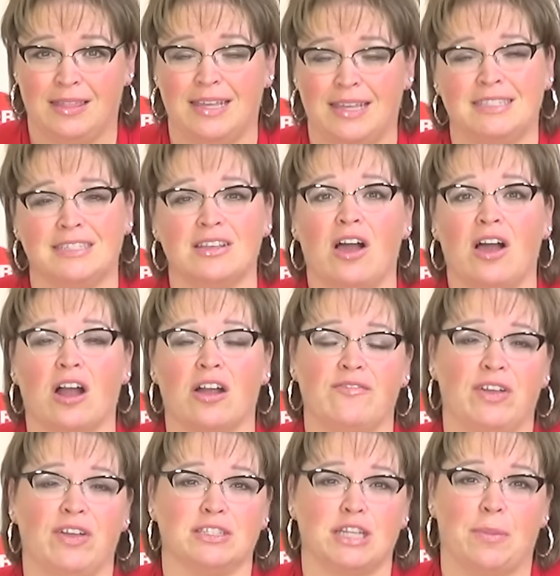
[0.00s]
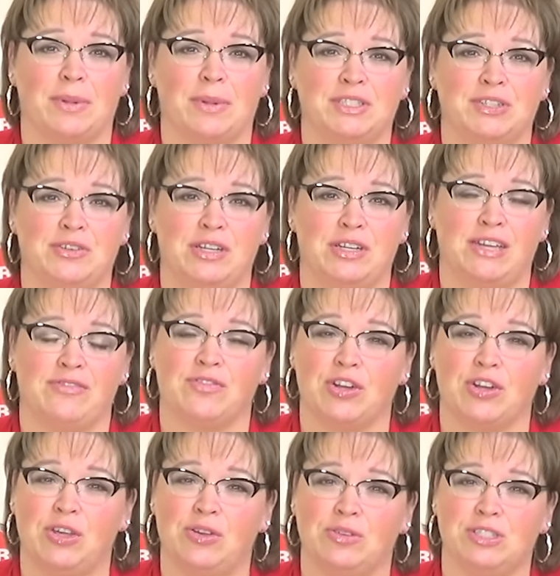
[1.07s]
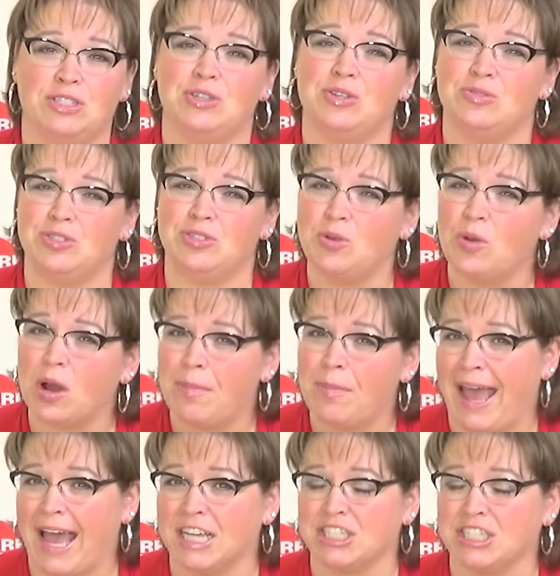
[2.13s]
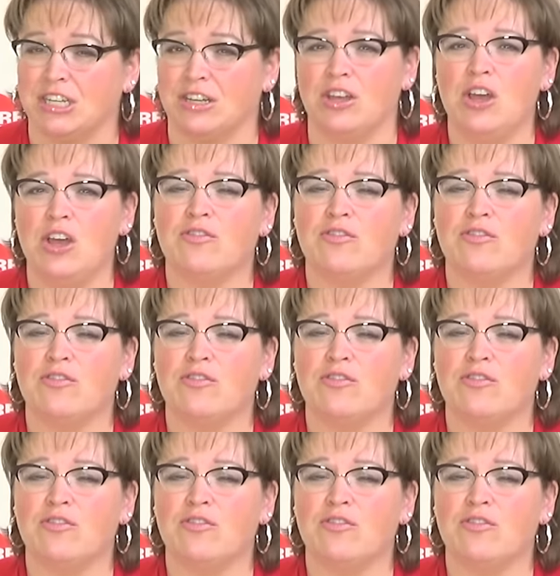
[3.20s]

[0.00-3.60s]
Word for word: This is a heartfelt opportunity for you to use your passion